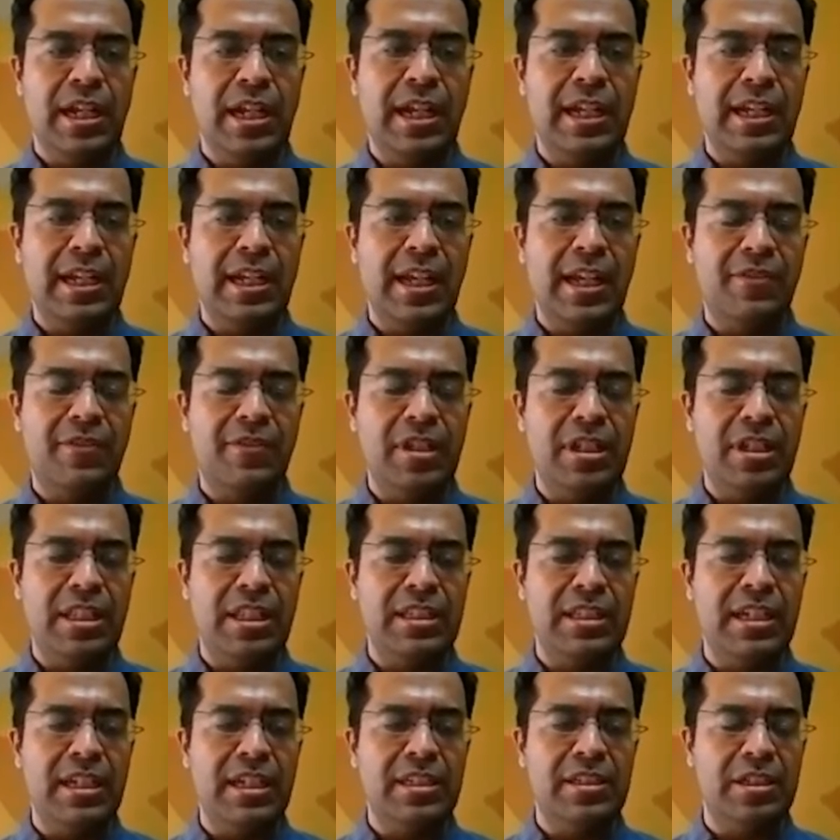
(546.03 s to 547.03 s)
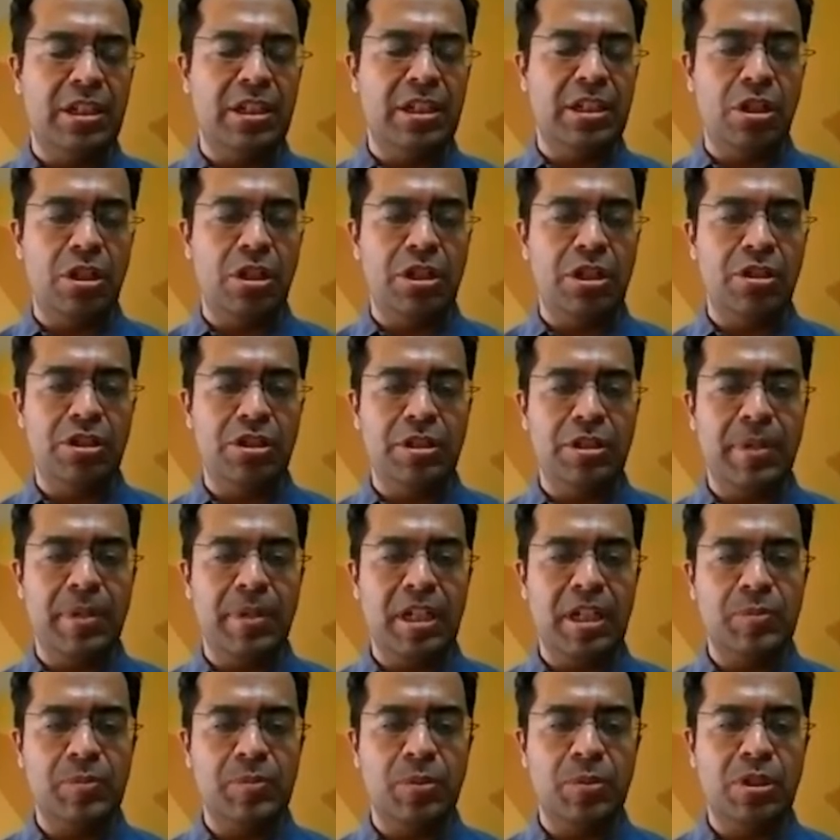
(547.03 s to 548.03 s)
And everything that is recorded on the
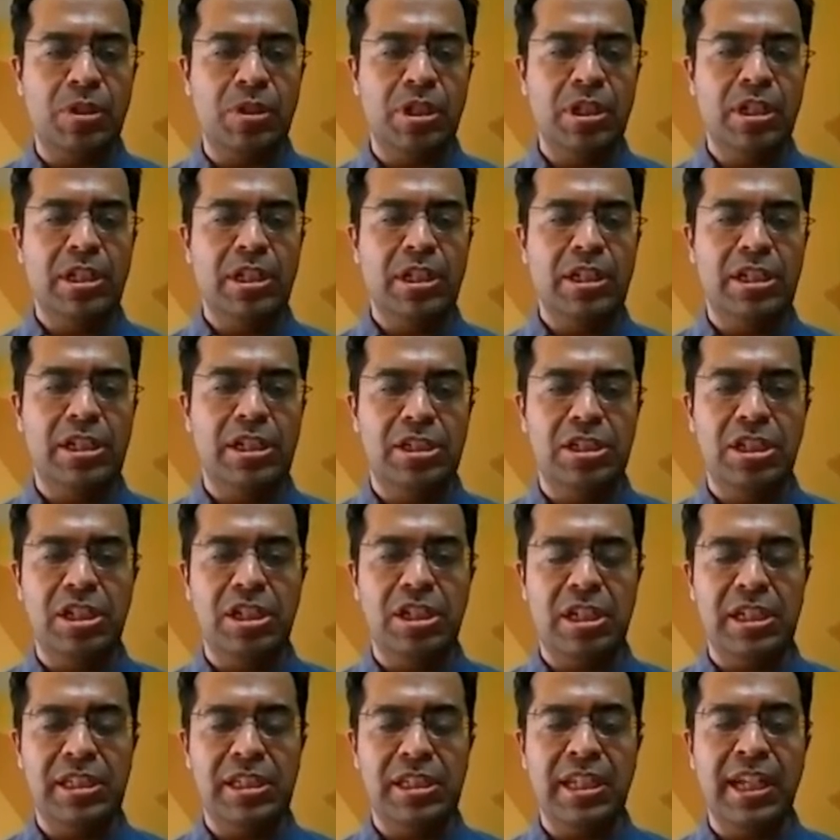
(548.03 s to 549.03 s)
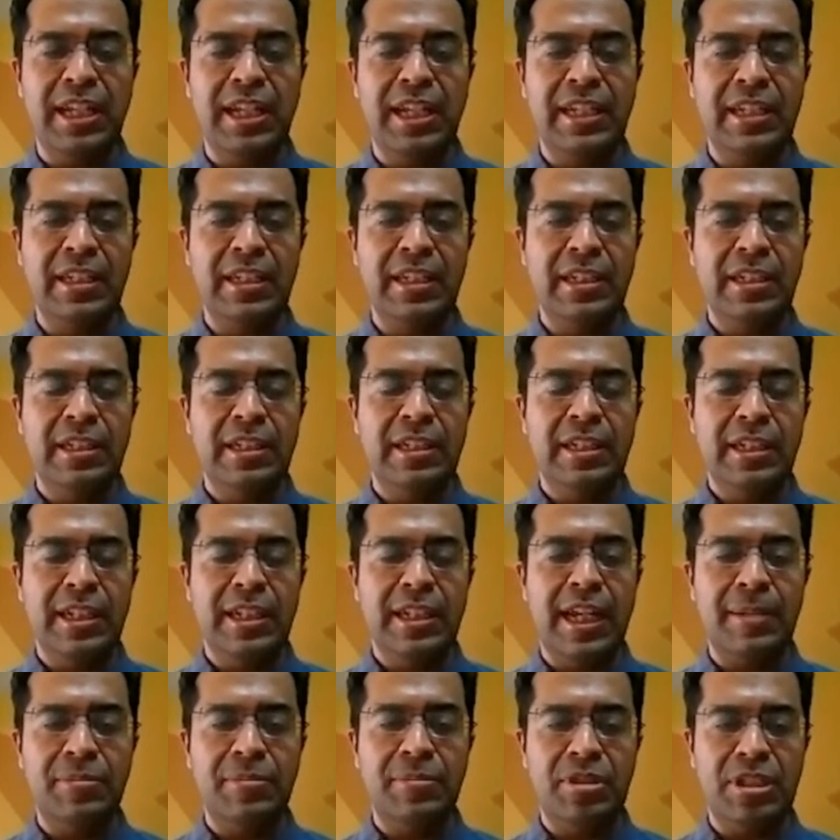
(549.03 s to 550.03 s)
passport is digitally signed,
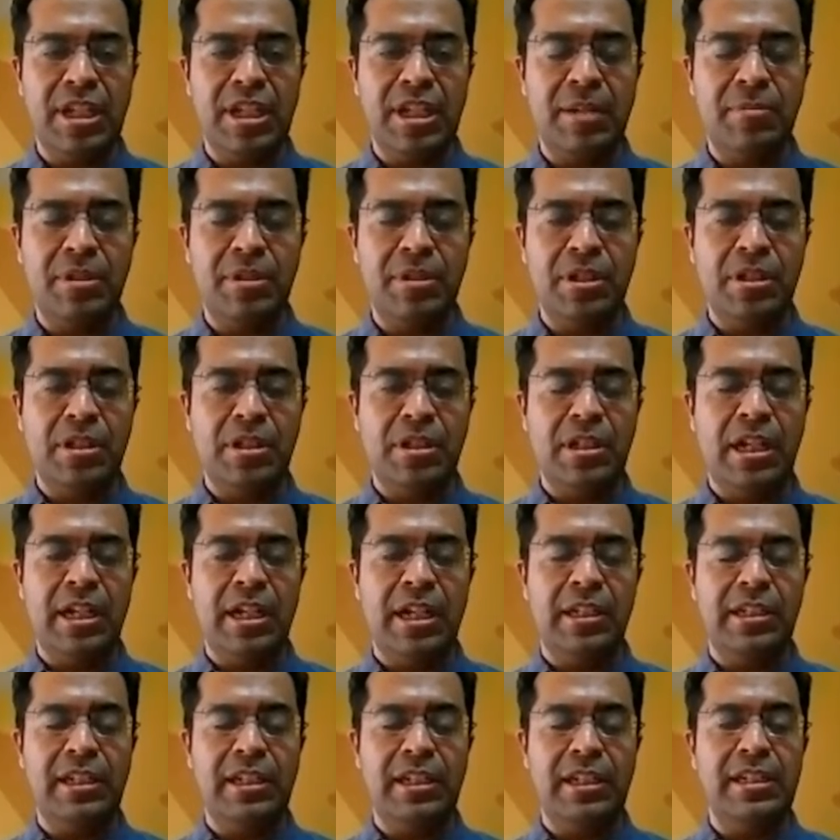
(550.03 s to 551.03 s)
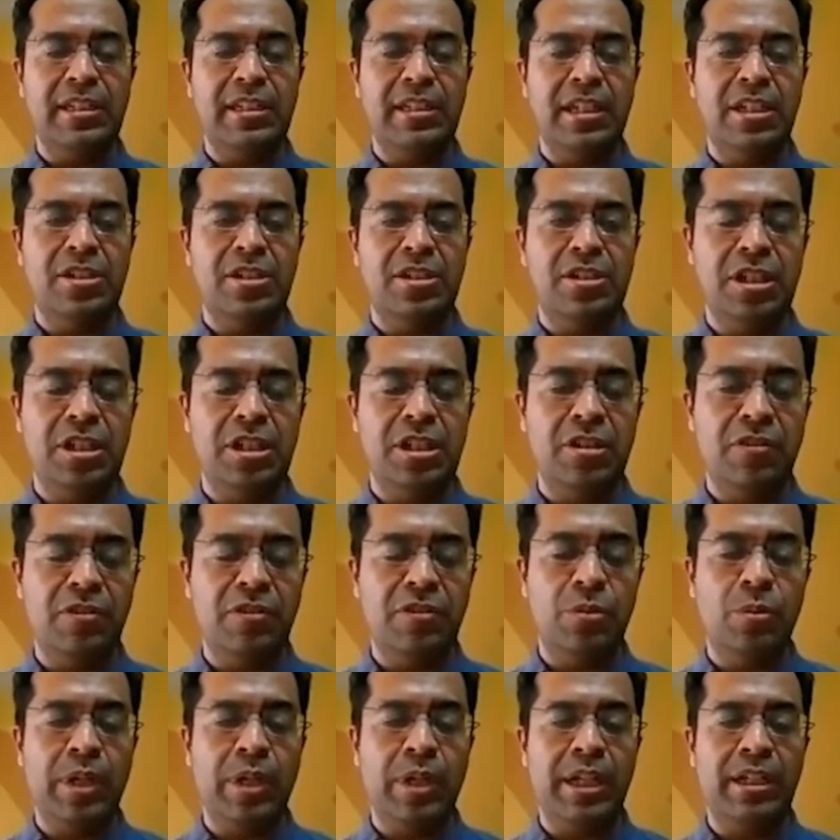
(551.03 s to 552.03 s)
time-stamped, and creates a history
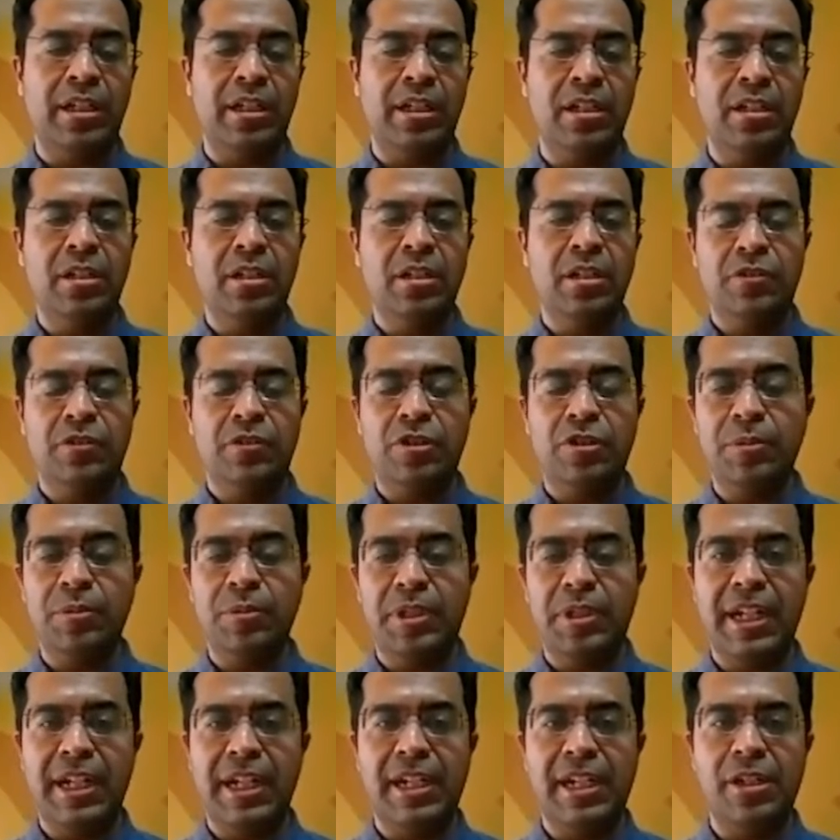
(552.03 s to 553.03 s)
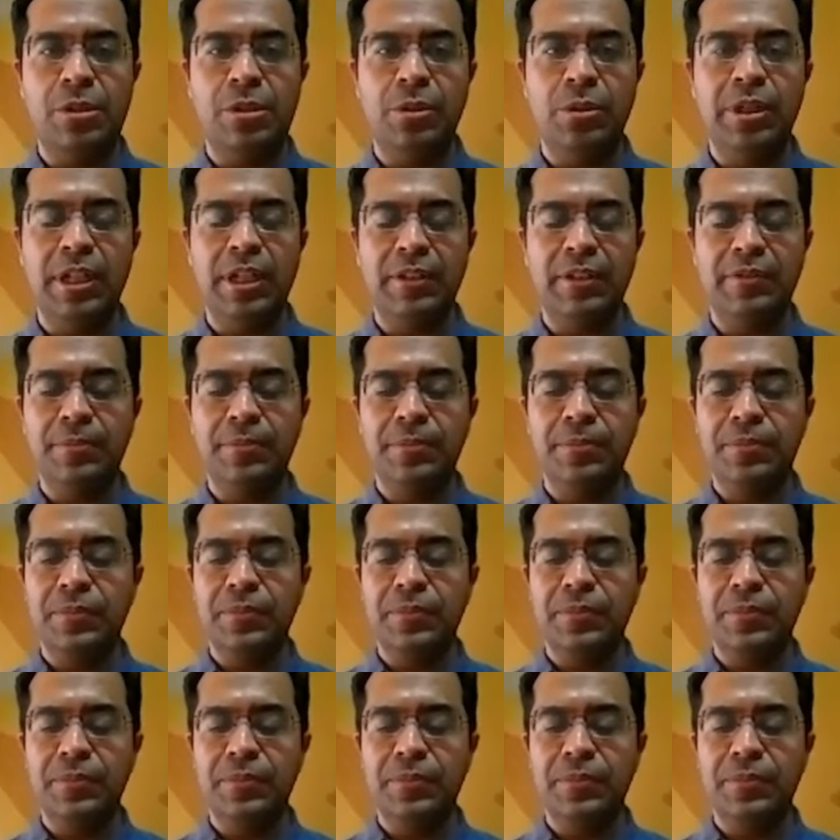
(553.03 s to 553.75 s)
of the vehicle from cradle to grave.